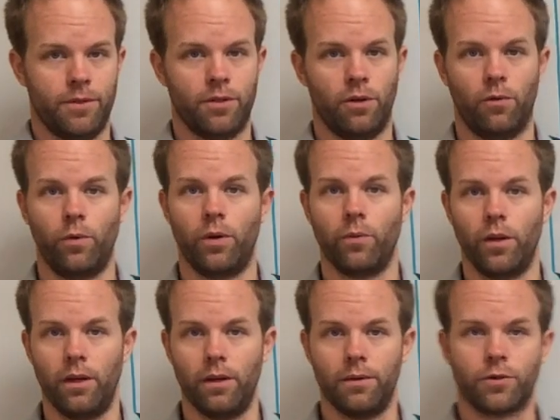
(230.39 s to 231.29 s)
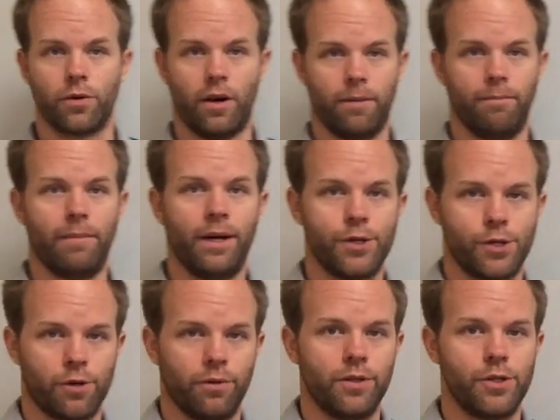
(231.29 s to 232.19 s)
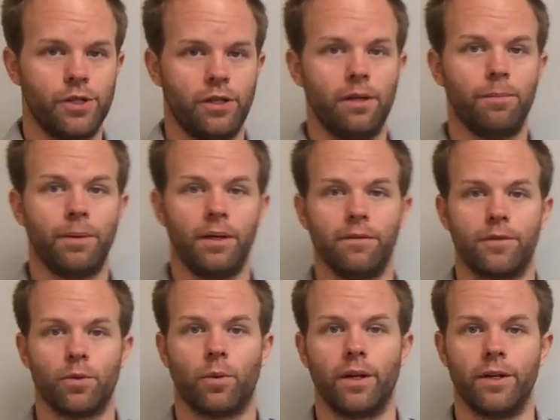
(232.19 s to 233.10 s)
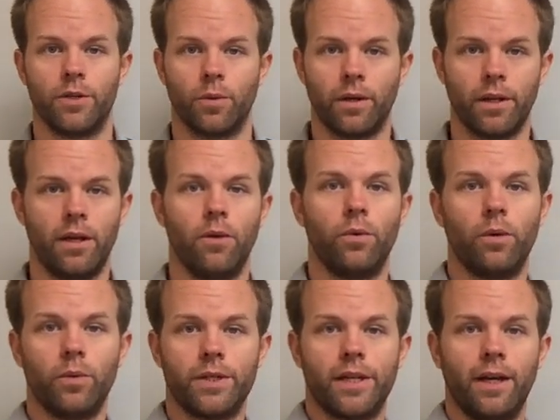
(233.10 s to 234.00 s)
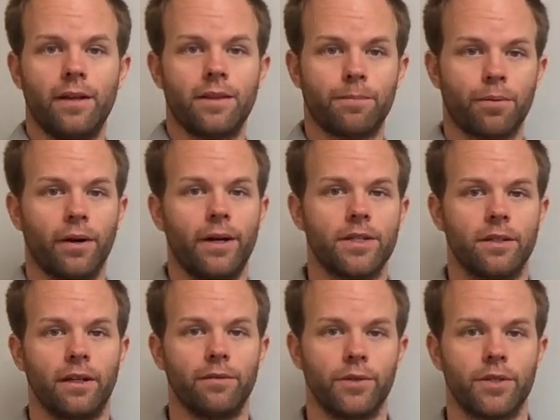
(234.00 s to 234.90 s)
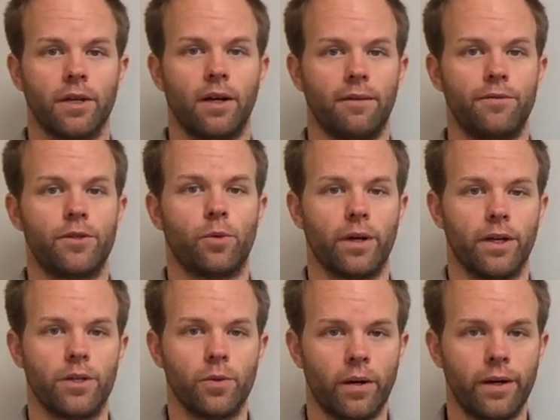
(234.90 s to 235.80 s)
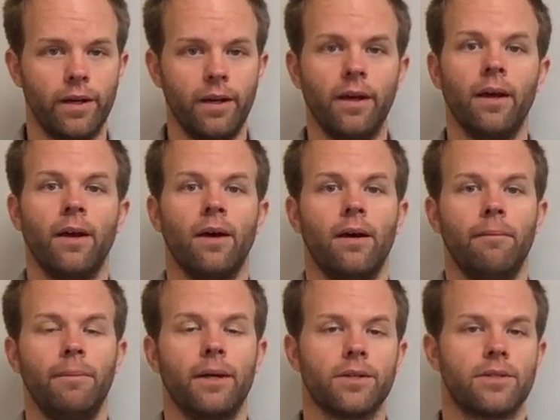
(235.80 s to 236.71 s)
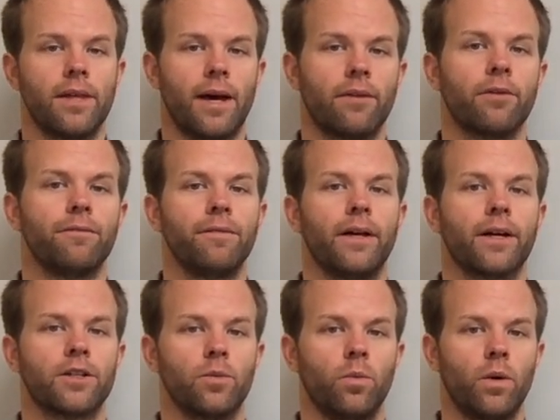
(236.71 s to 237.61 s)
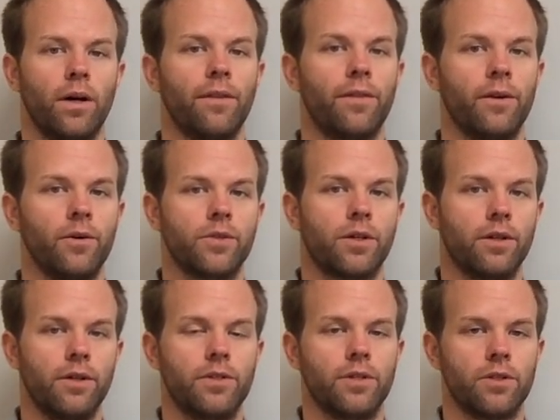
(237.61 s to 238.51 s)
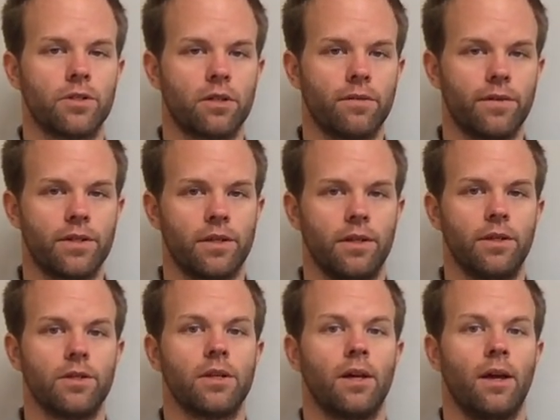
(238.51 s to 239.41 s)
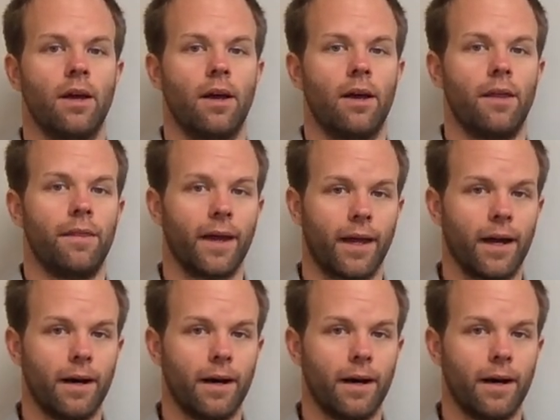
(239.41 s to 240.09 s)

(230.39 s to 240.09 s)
So when we try to measure the GDP of 2020, we would take the price levels of 2020 because that reflects what those goods and services that